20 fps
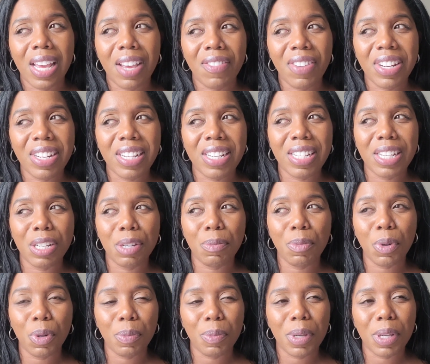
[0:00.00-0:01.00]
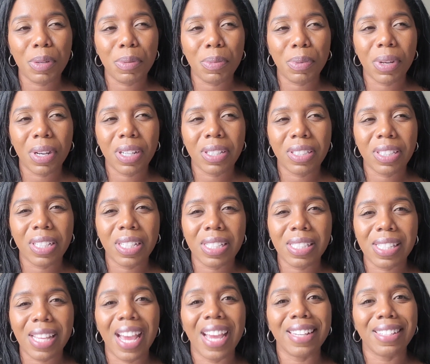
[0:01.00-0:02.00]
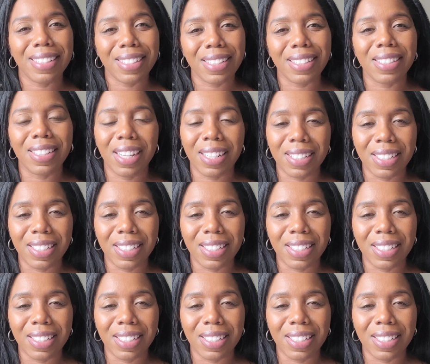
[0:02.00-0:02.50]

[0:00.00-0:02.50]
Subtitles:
I done any more button projects? I did.